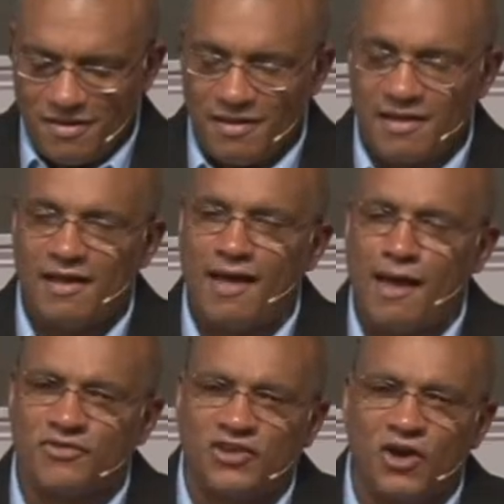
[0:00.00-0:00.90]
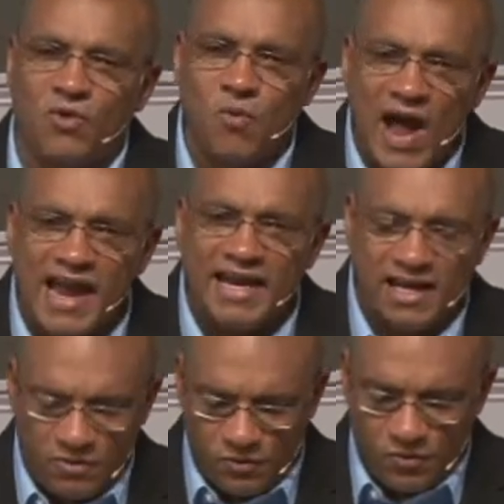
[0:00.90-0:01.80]
I'm still weighted
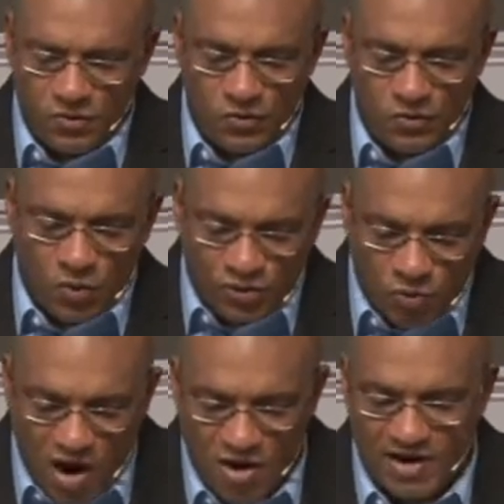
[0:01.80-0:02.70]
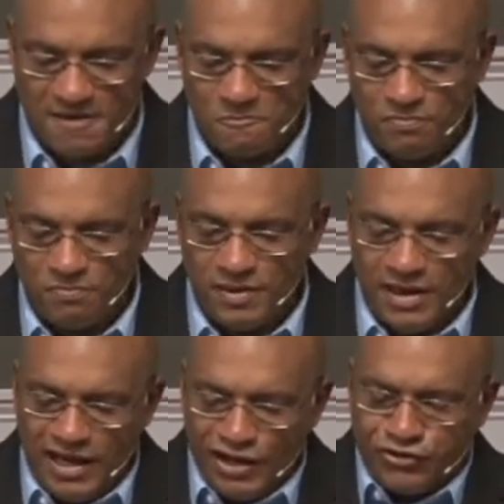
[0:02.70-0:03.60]
with worry.
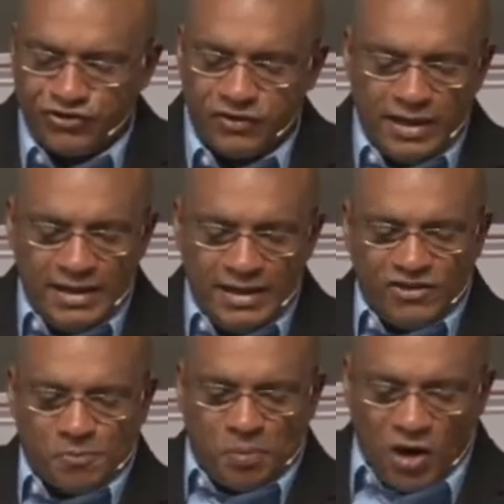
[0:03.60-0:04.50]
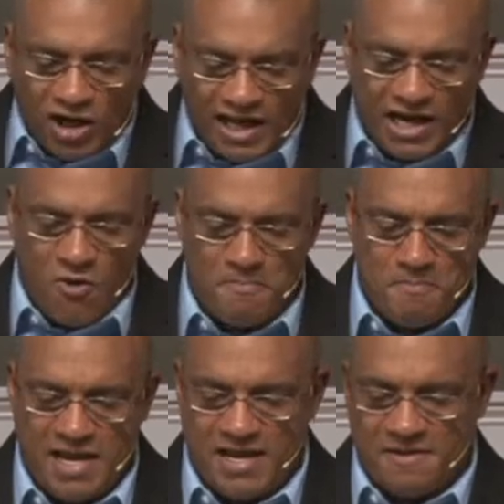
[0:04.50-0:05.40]
It's pulling on me.